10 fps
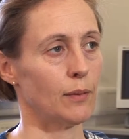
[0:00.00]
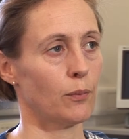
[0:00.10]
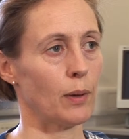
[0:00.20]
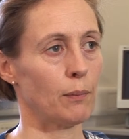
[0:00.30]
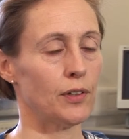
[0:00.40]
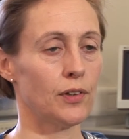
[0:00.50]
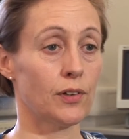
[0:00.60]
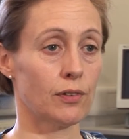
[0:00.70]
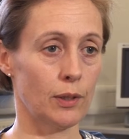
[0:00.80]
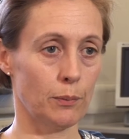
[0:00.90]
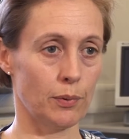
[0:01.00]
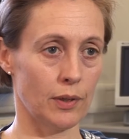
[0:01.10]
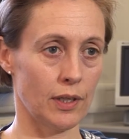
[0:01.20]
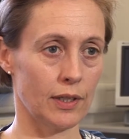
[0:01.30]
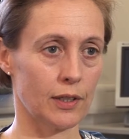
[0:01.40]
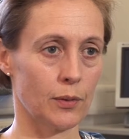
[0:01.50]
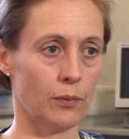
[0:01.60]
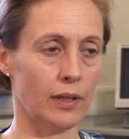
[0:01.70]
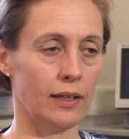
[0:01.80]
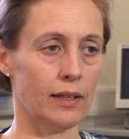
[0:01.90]
When we do group work,
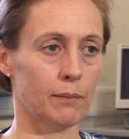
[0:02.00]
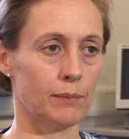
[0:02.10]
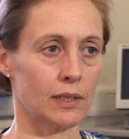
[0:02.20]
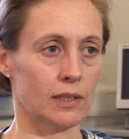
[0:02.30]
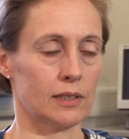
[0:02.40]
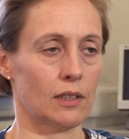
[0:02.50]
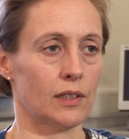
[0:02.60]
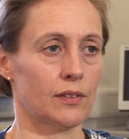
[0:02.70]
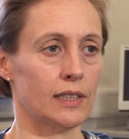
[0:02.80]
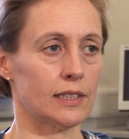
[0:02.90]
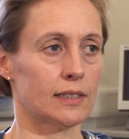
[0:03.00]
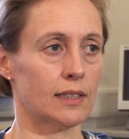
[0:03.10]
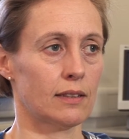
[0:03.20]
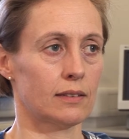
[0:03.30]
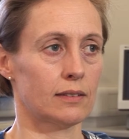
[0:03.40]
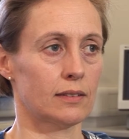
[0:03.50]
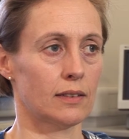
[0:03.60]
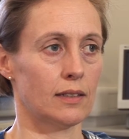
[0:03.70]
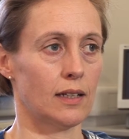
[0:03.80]
because a lot of it's done